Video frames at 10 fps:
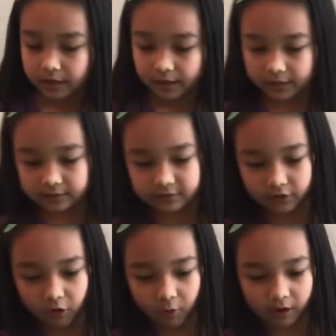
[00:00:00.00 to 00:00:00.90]
And so
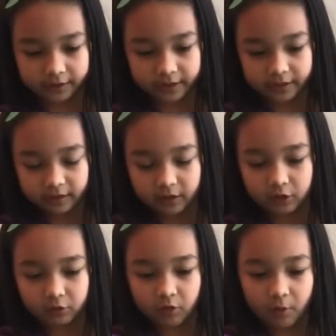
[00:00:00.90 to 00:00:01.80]
he'll walk in and
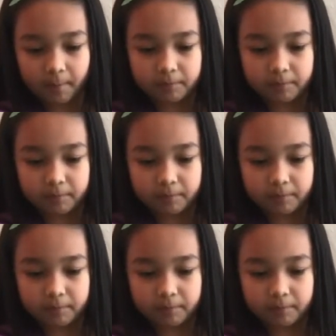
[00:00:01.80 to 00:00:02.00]
he'll go,